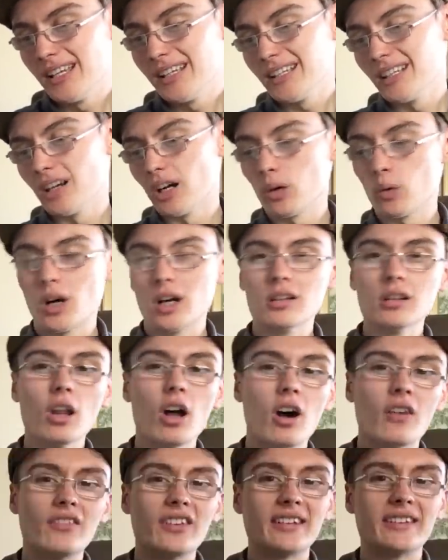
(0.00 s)
you know, a
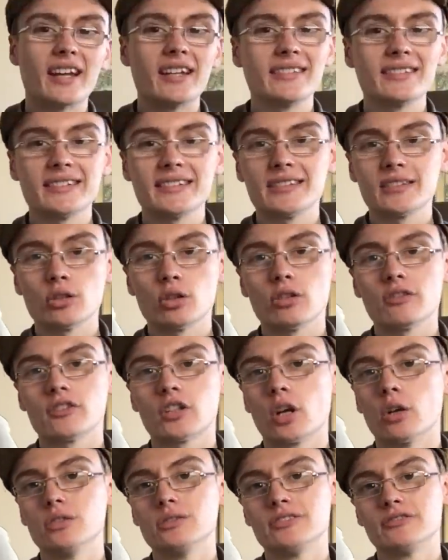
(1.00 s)
lot of this Aynsley stuff
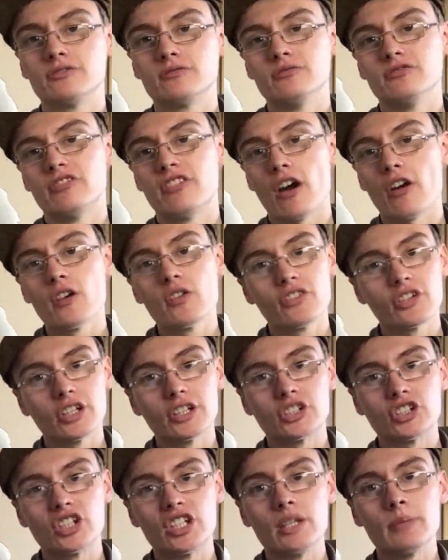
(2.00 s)
goes very
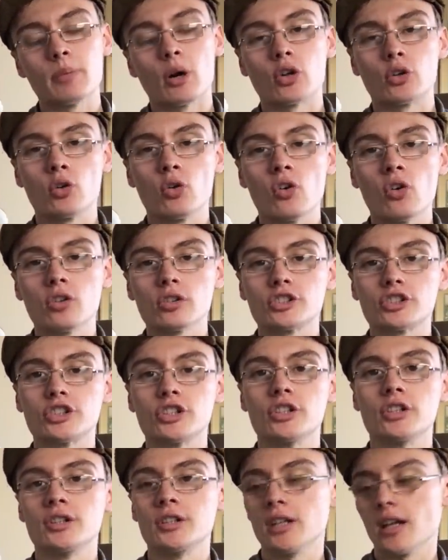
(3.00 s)
very cheap on
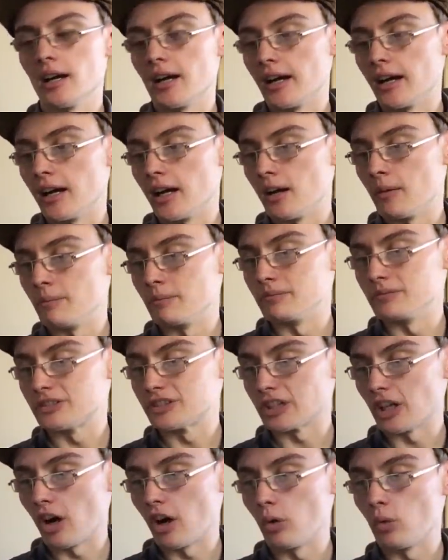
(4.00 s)
auction. Um,
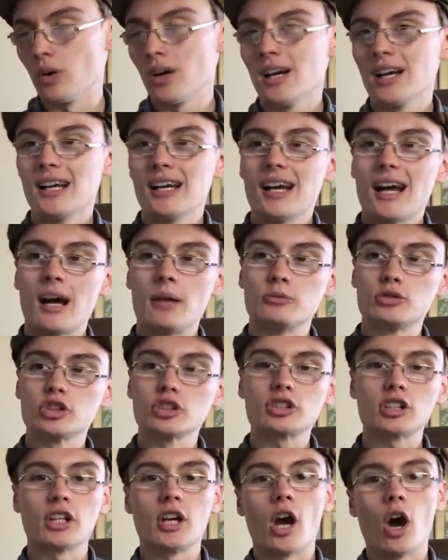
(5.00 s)
so I'm
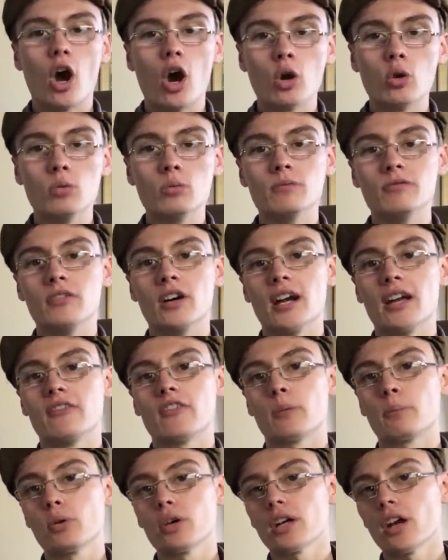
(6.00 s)
just going to hope that if
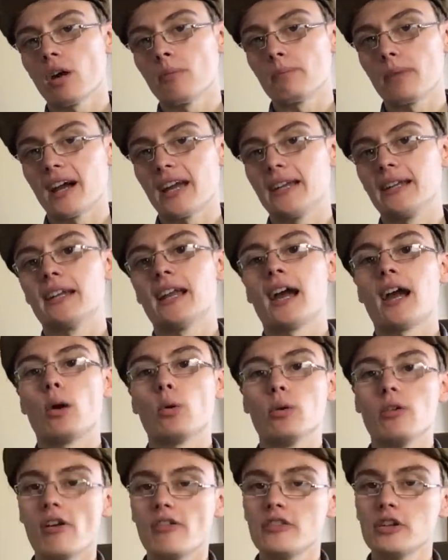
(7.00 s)
I put it on Buy It
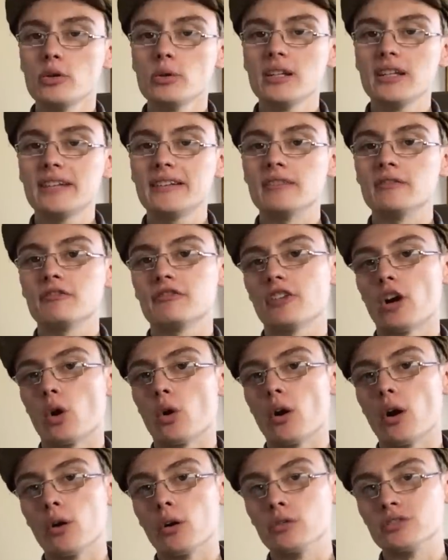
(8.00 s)
Now with a few decent
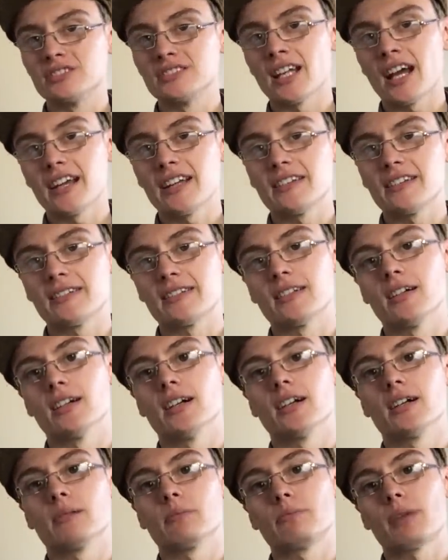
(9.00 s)
photos, nice
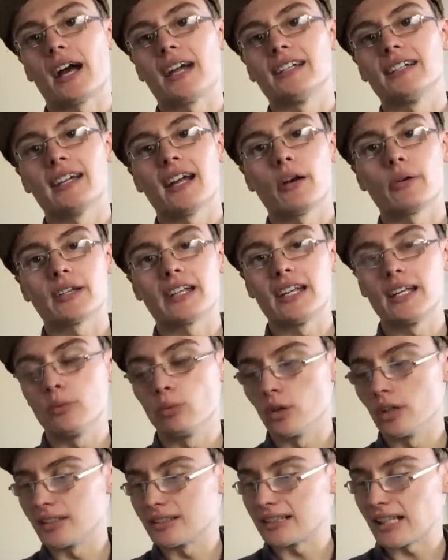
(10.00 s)
uh, padded out
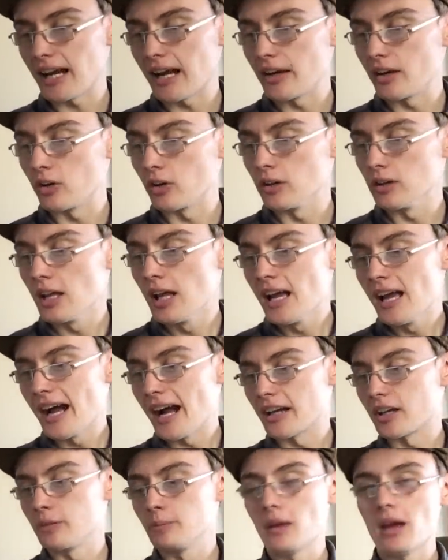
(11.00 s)
keyword title,
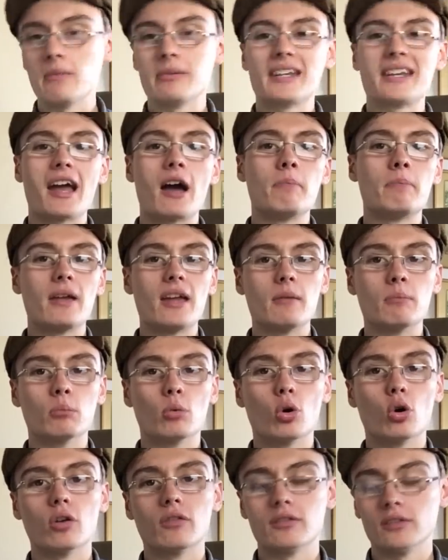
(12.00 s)
I could maybe get a bit
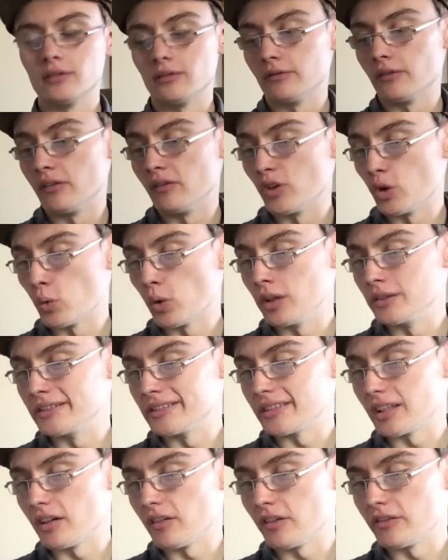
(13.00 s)
more than, than the
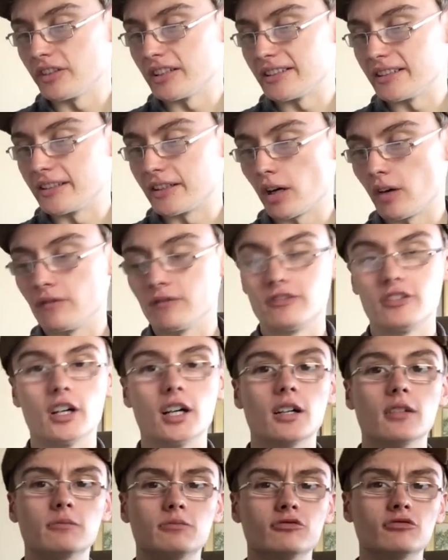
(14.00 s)
ones that have obviously gone
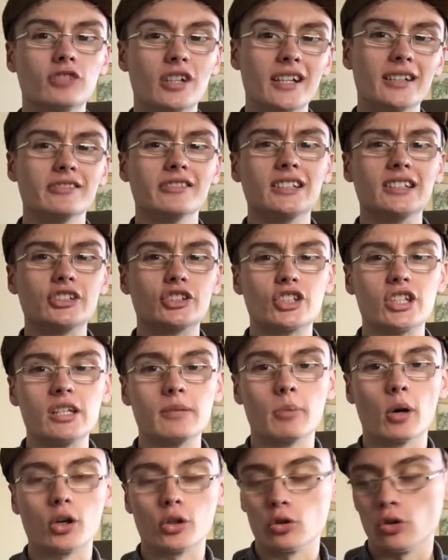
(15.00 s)
for really, really
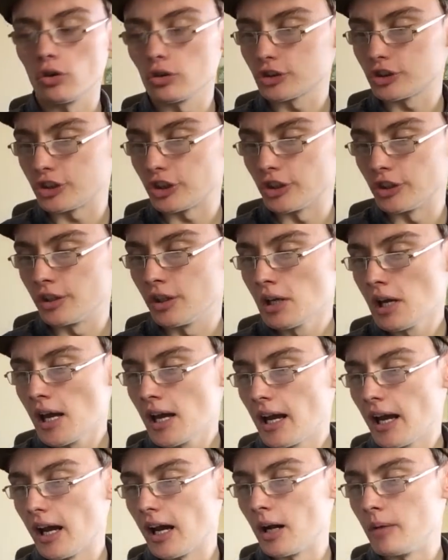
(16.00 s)
cheap on auction.
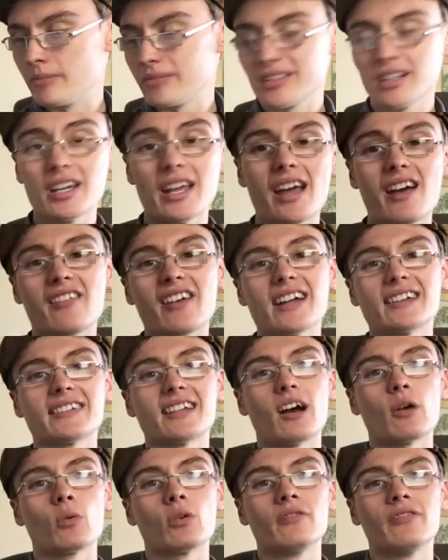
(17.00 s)
Um, so yeah, that's
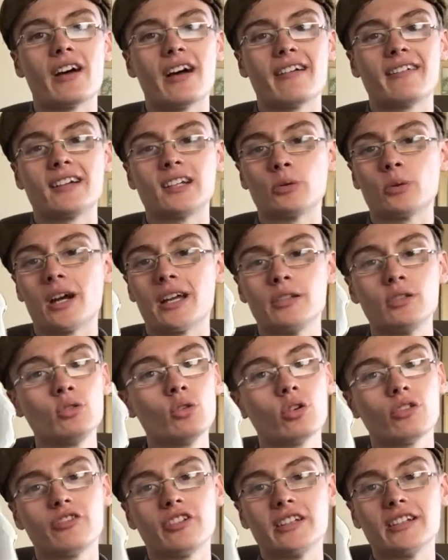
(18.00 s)
that one there anyway,
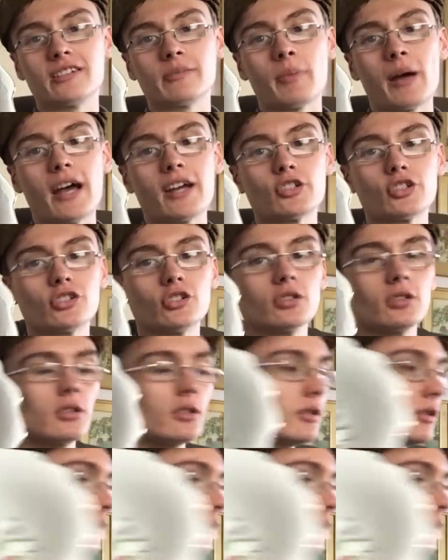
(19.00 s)
nothing special.